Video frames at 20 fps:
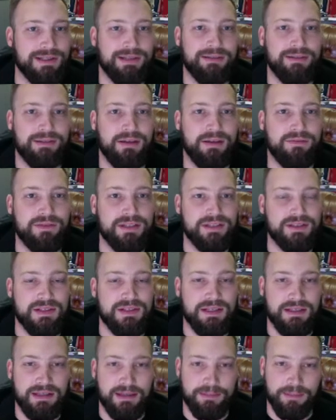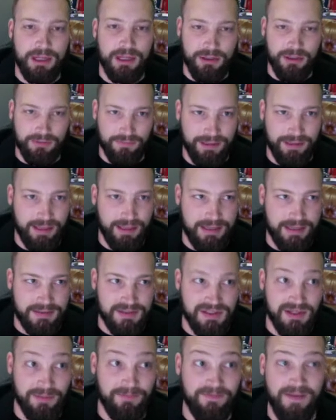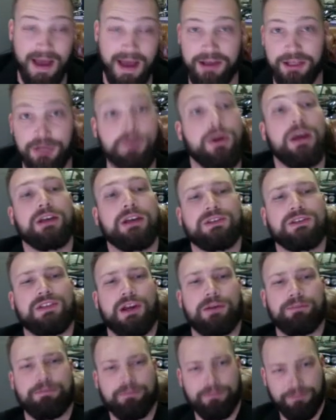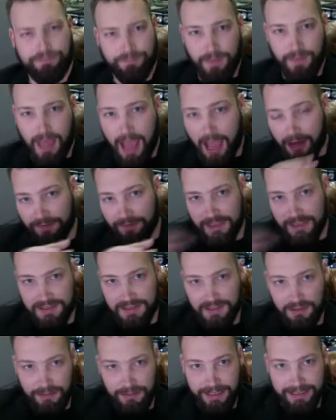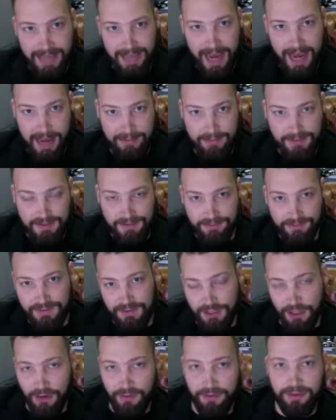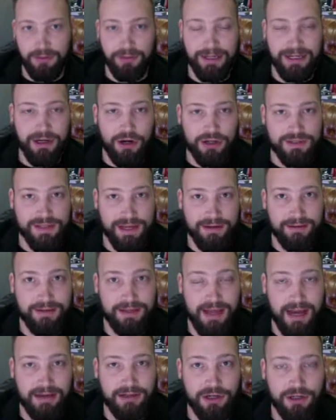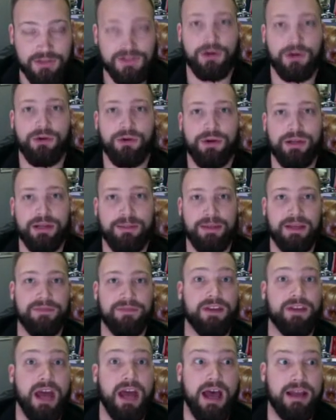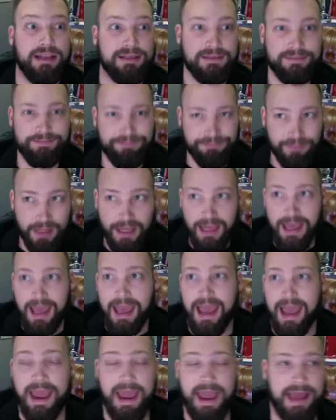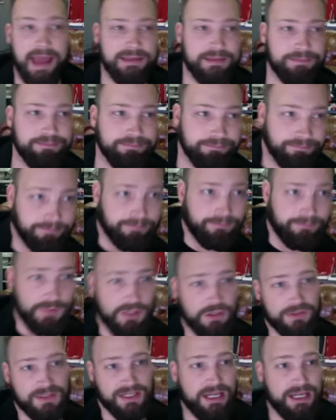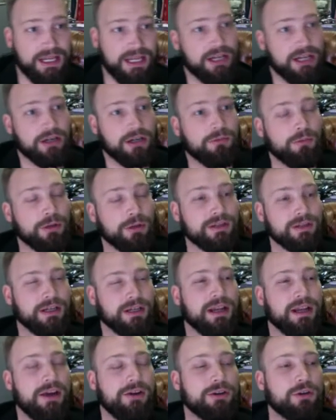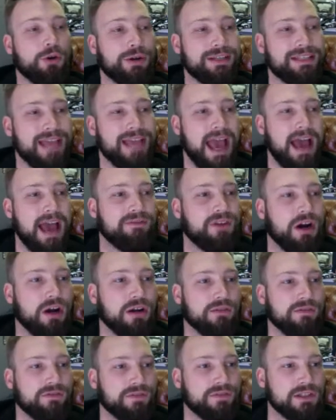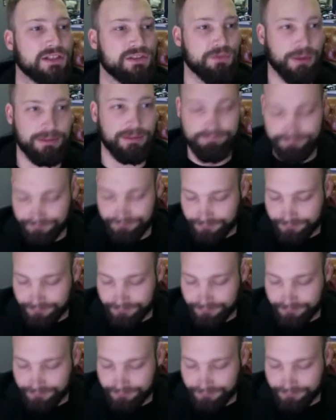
I'd love to see them realize some value. So out of these 3 tabs, so 3 cars out of the 9 cars are going to be Ferraris. And you'll see here we're going to have our first one.